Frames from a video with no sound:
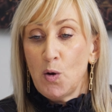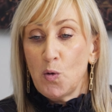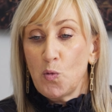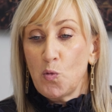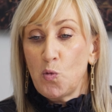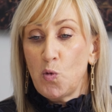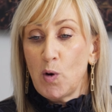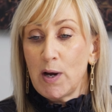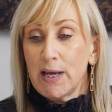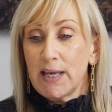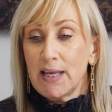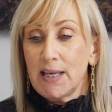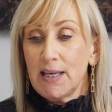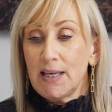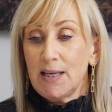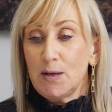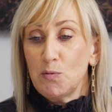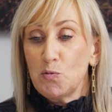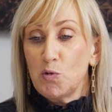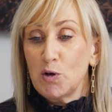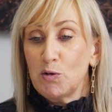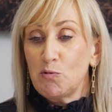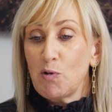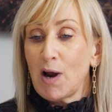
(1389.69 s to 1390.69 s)
we
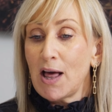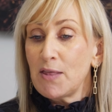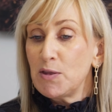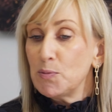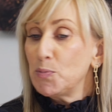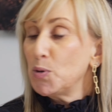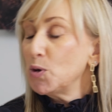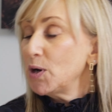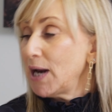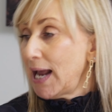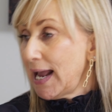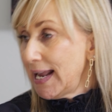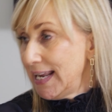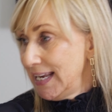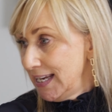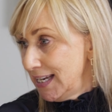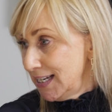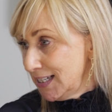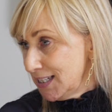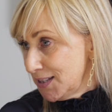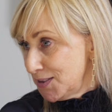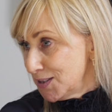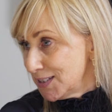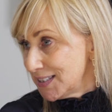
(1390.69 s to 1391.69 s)
would rather put our
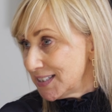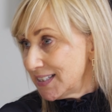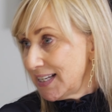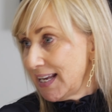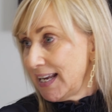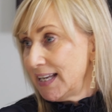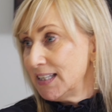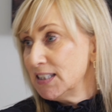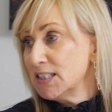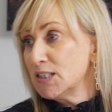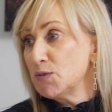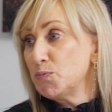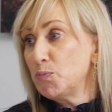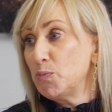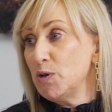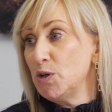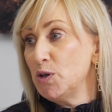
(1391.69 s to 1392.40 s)
head in the sands,